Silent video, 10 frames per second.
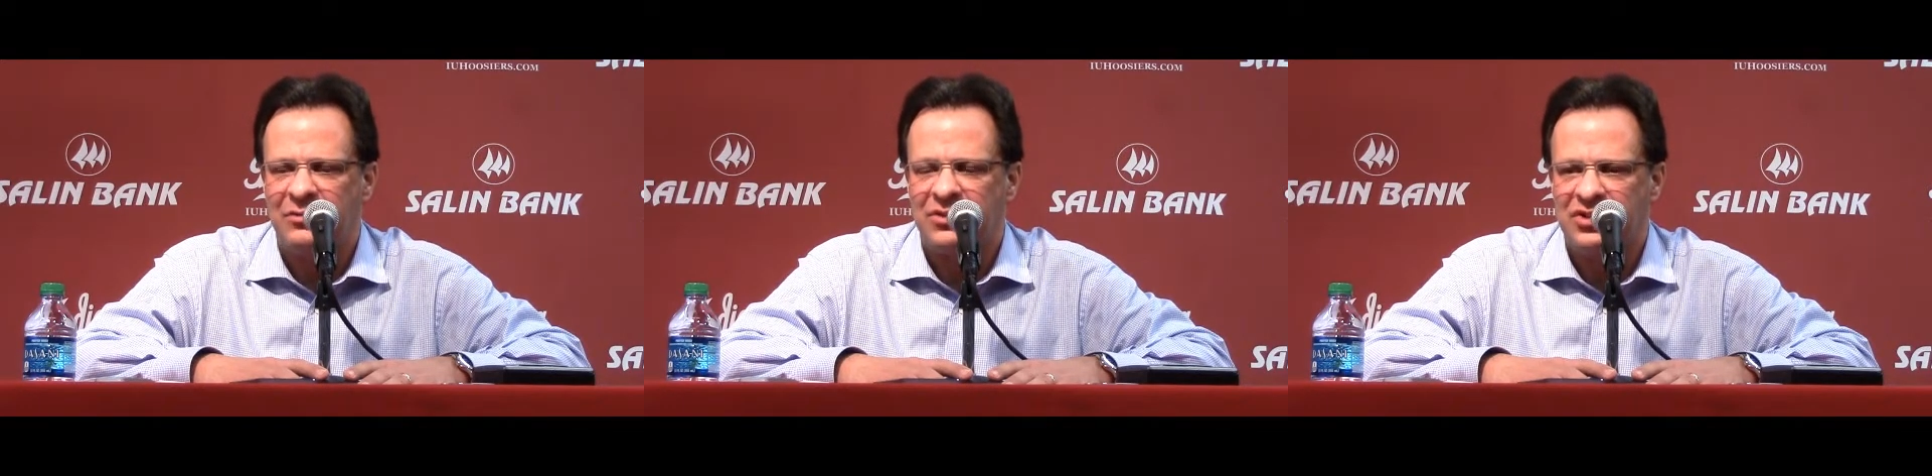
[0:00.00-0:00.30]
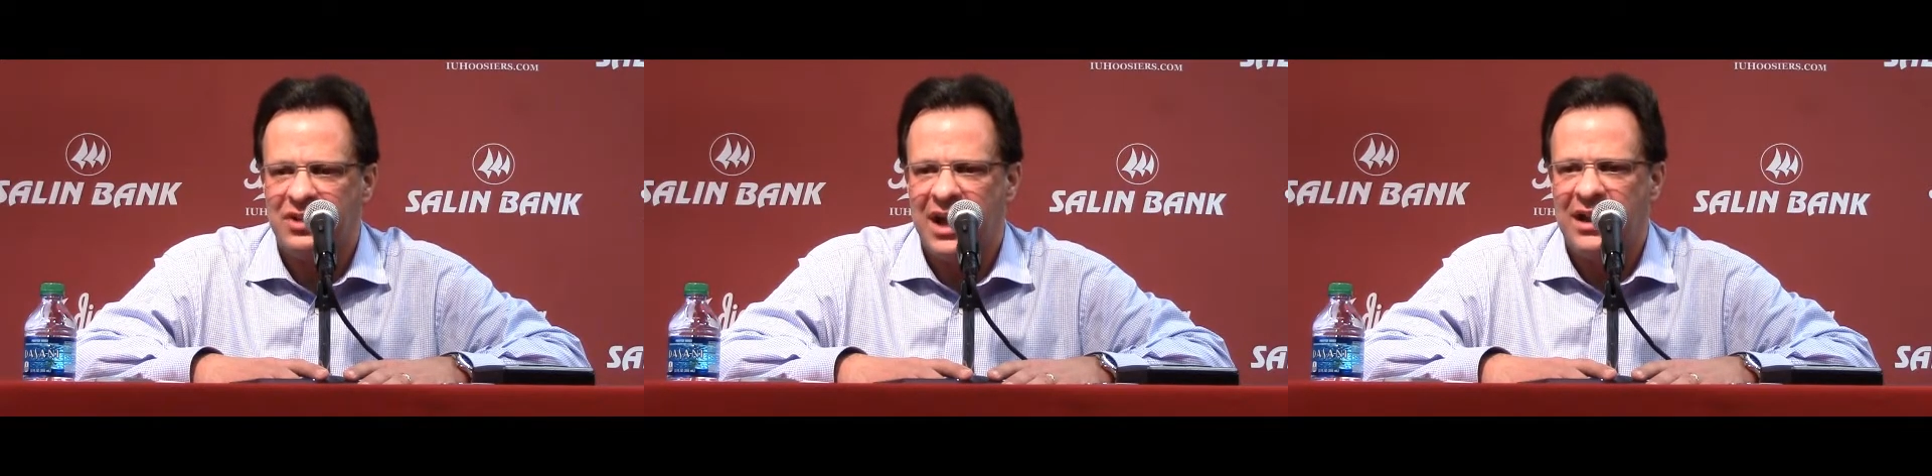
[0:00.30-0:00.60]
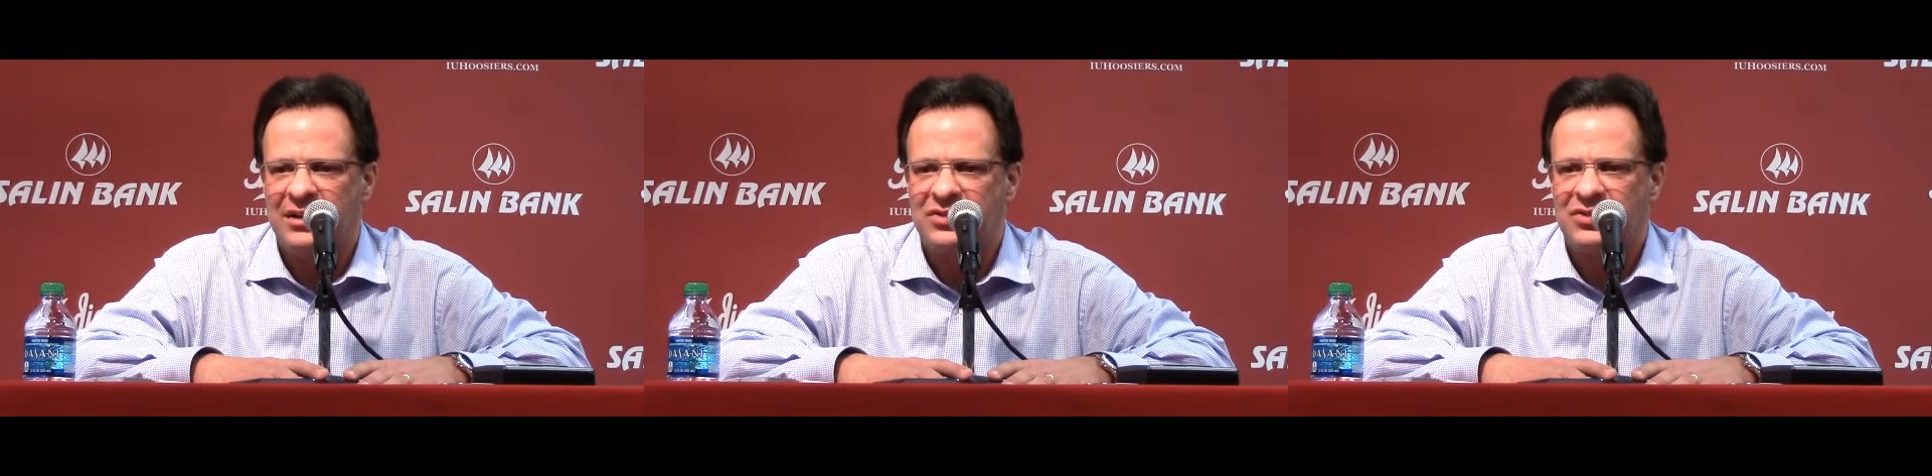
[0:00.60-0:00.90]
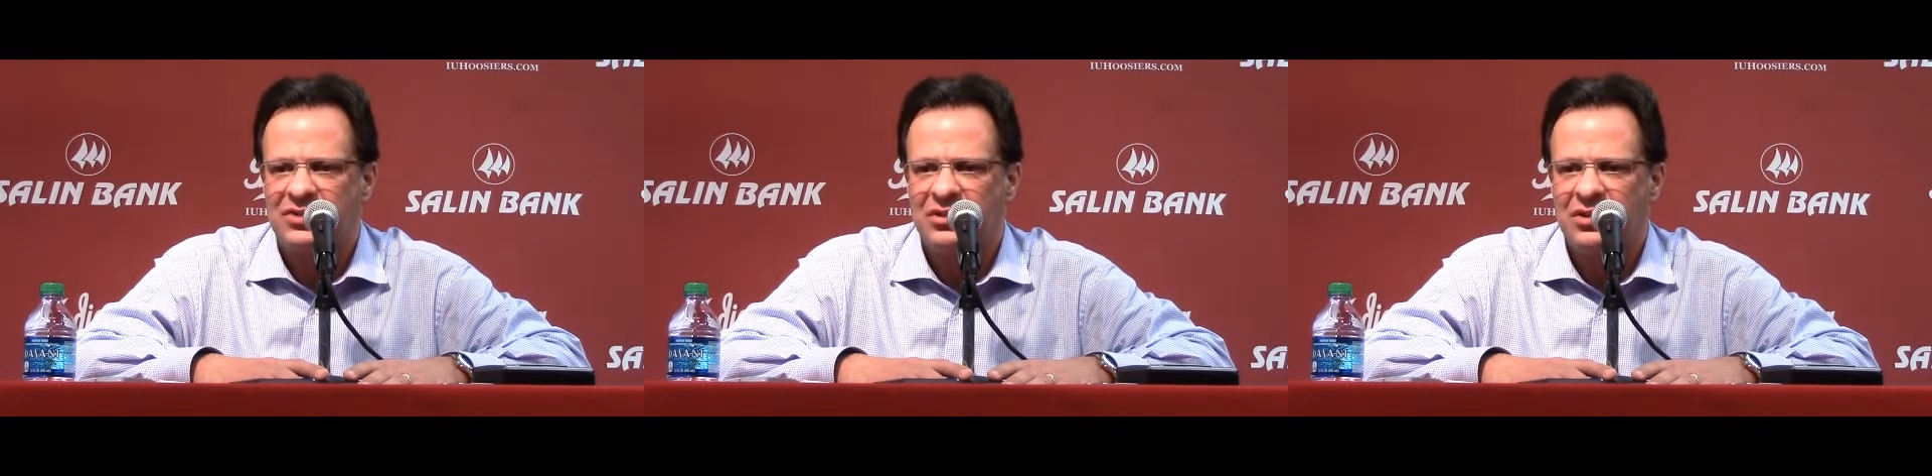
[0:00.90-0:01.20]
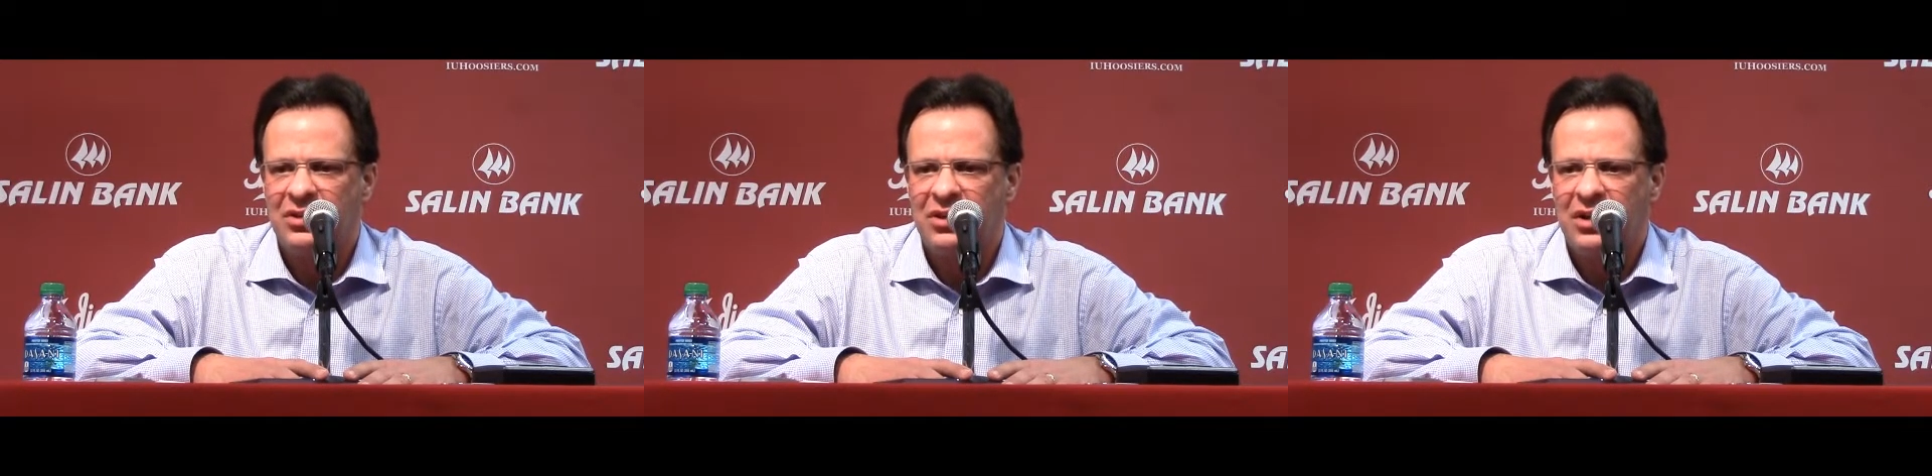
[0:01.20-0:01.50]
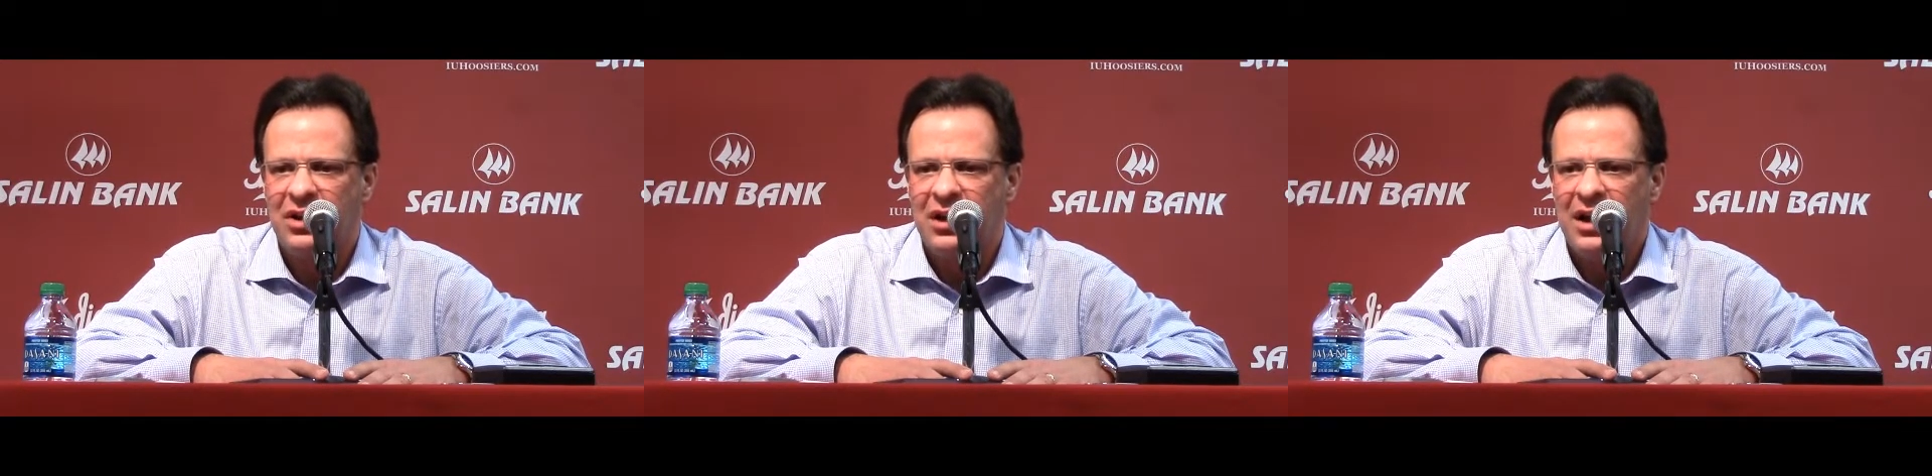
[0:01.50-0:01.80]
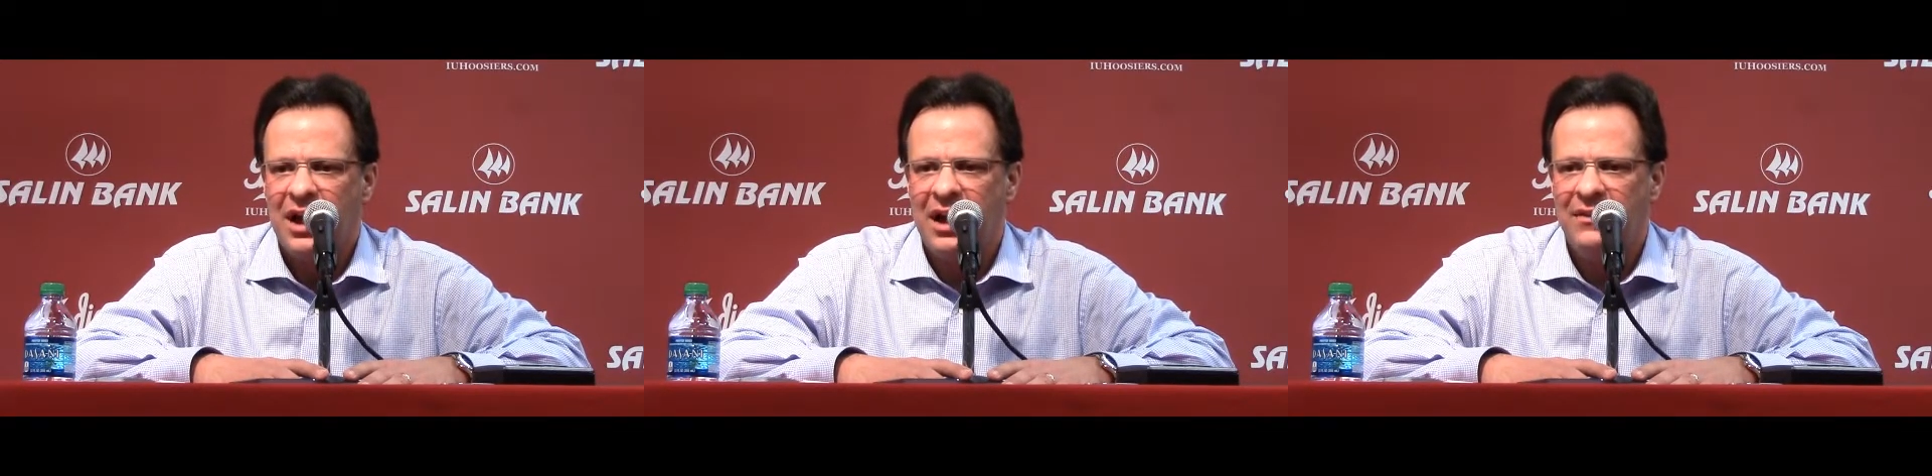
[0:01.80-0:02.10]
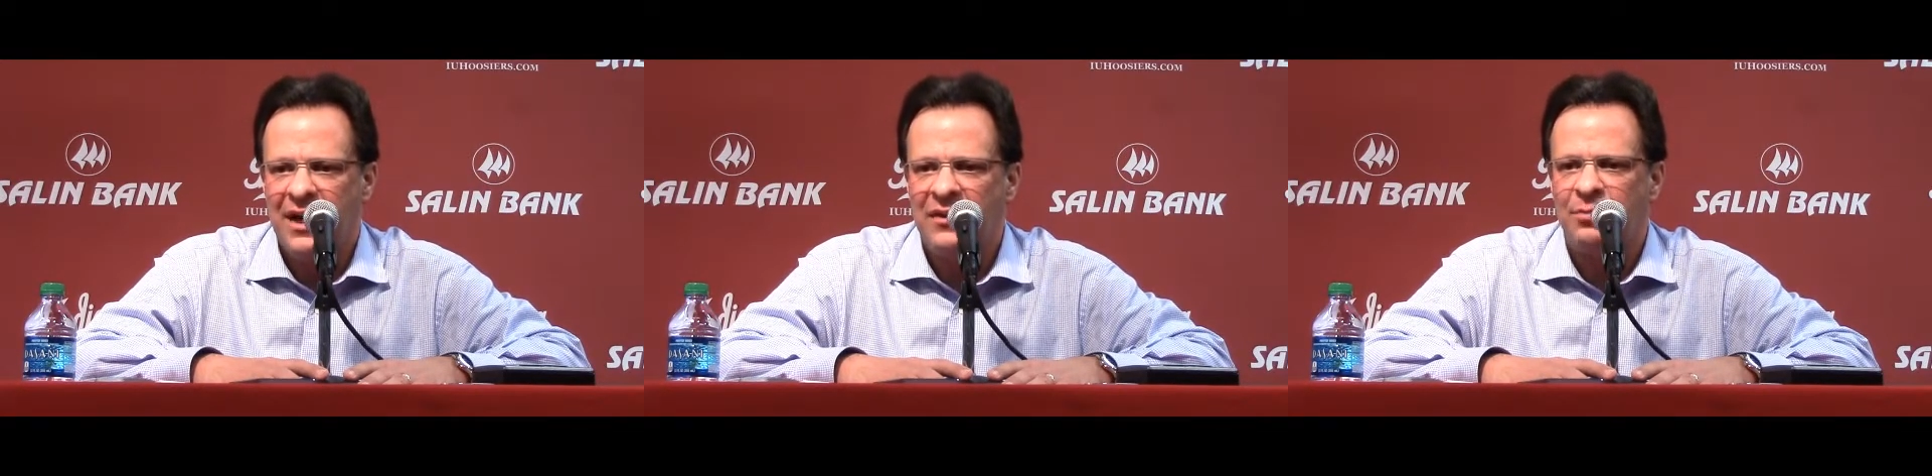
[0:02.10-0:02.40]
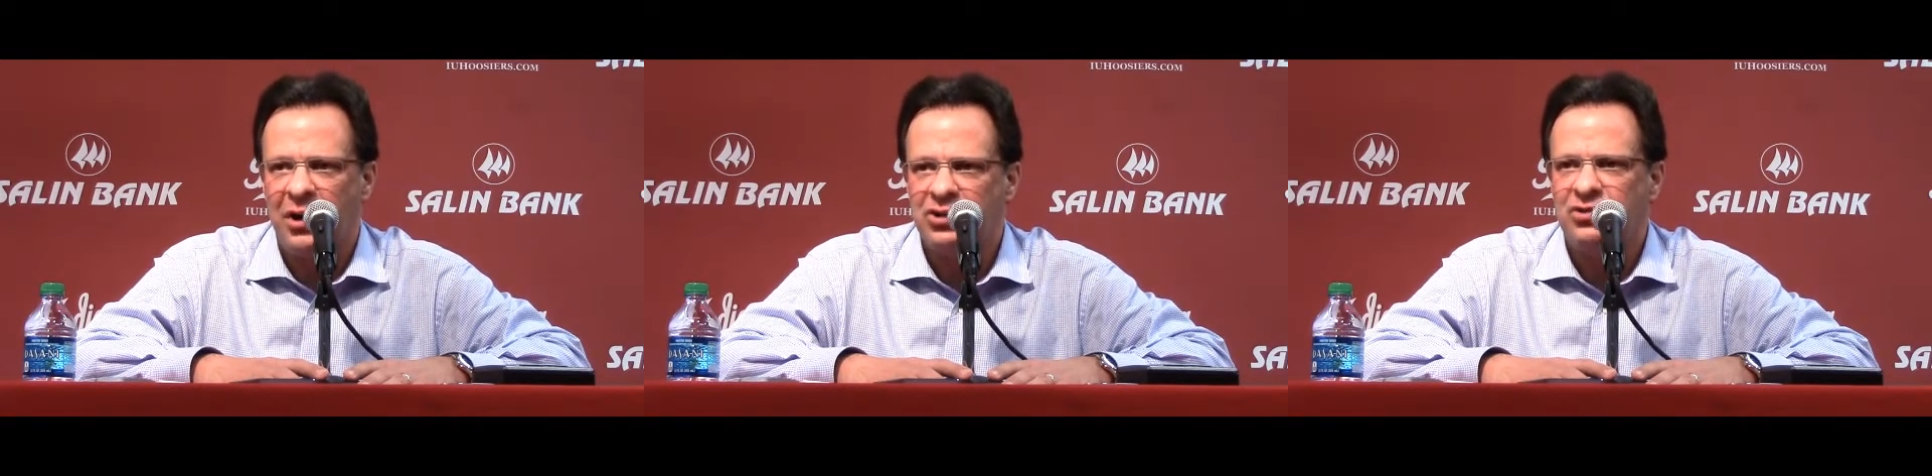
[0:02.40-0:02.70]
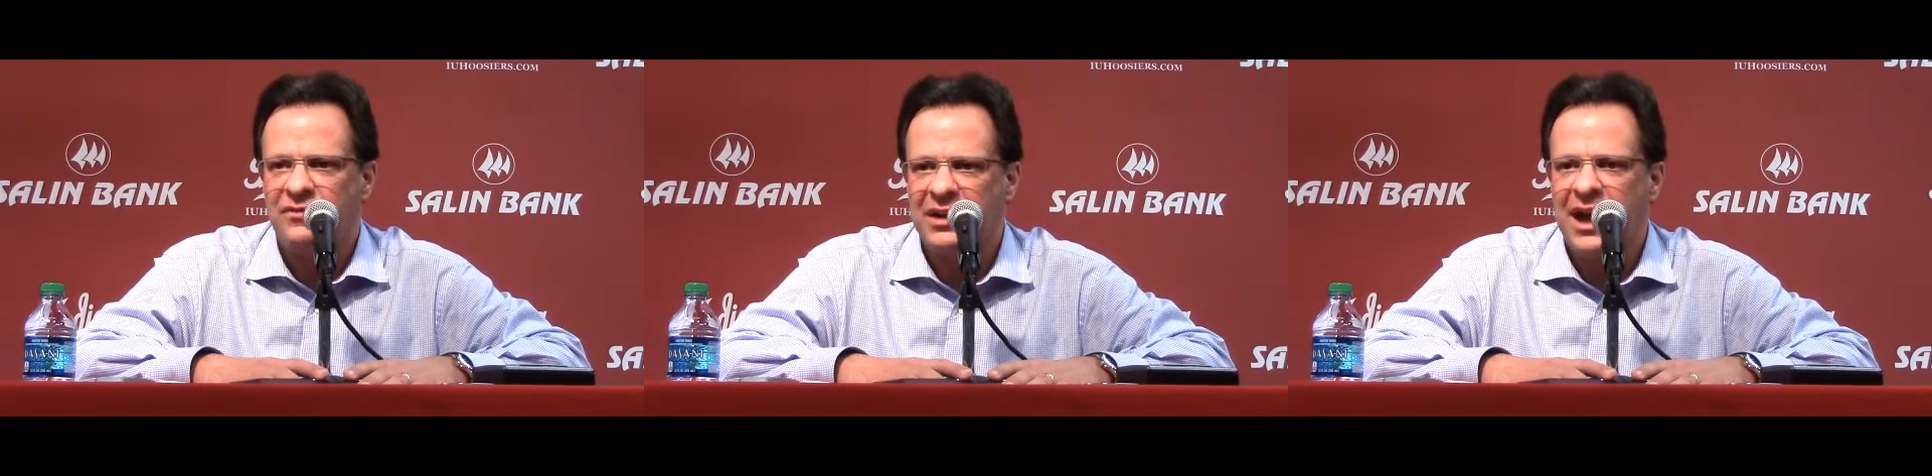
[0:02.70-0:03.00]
with mistakes, and then the pressure of